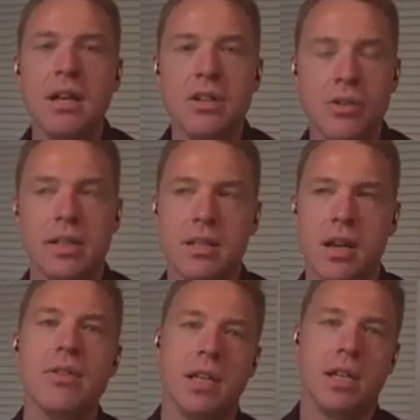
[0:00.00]
during this
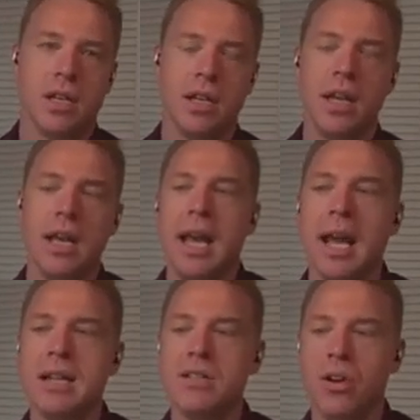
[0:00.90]
conversation.
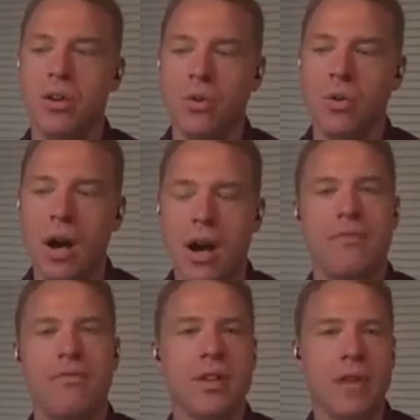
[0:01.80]
And so off,
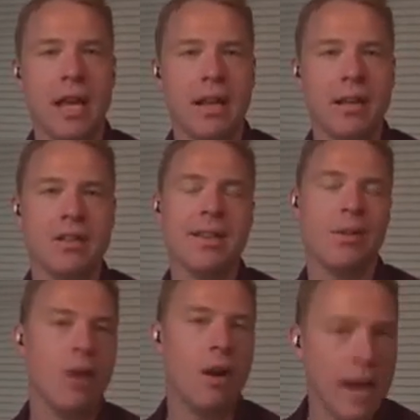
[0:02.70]
so like there's nothing
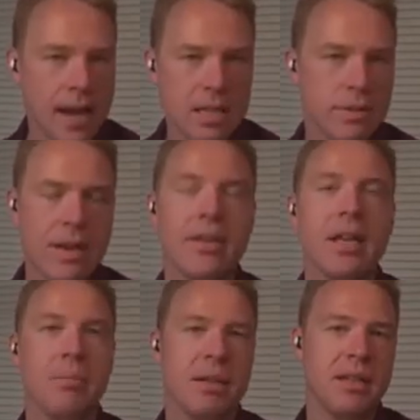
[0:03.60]
wrong, I guess, with having an
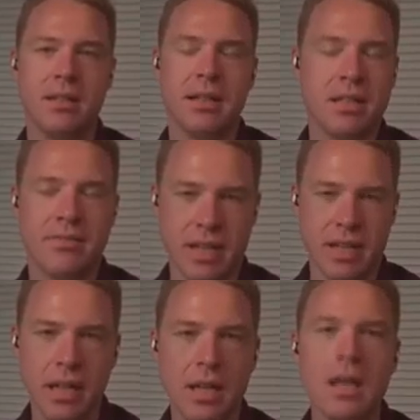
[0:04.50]
appendix there, like it's
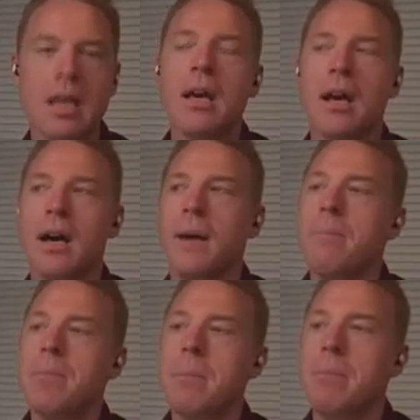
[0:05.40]
fine.
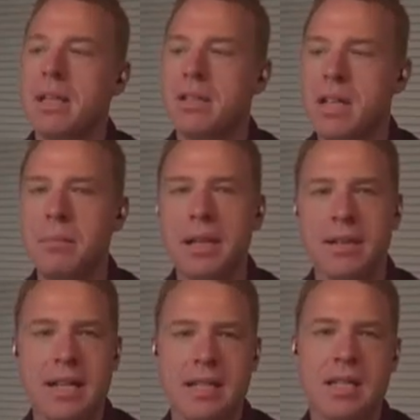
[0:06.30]
Um, but there's going to be a
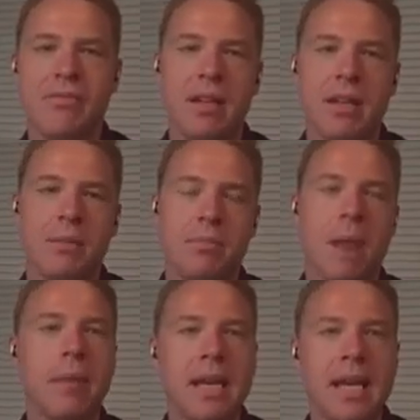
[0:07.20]
lot of stuff in there that
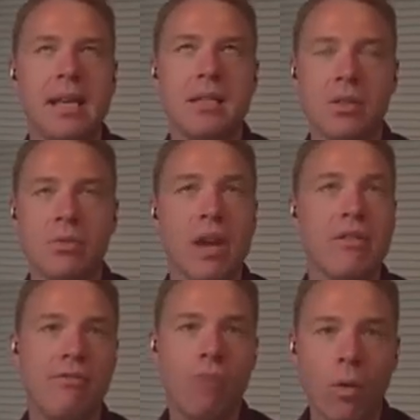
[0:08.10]
probably isn't the right
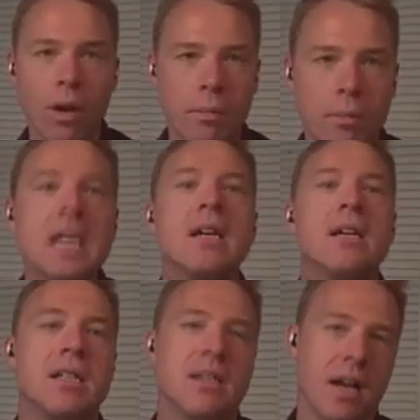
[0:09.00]
forum
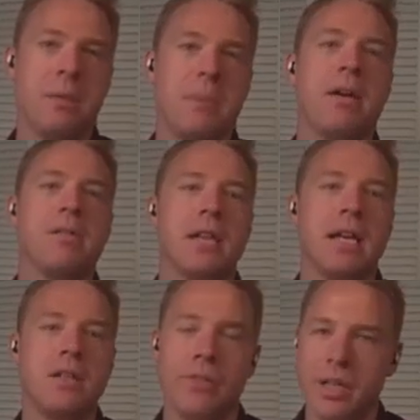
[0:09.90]
to talk about
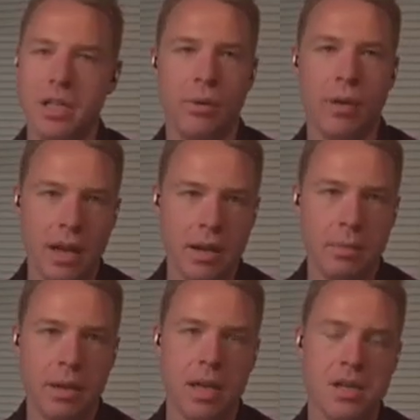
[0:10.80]
like during Q&A on a
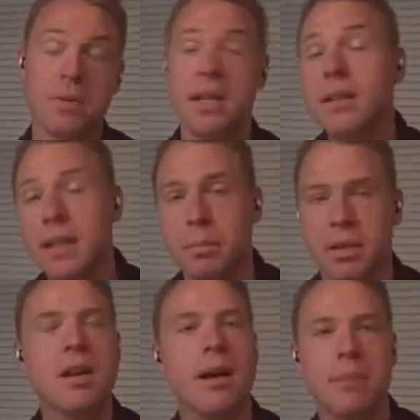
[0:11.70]
pitch, particularly in a
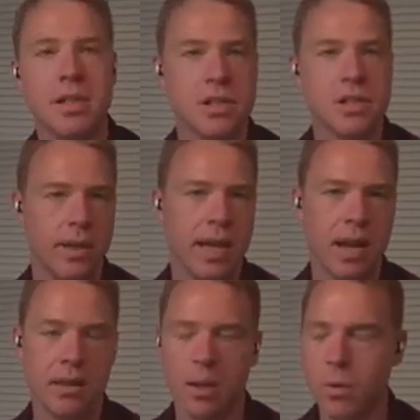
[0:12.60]
pitch competition where that
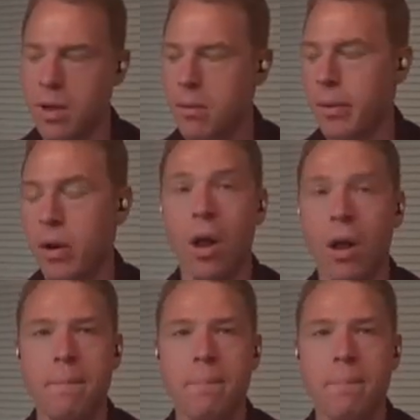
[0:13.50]
kind of thing won't come up at all.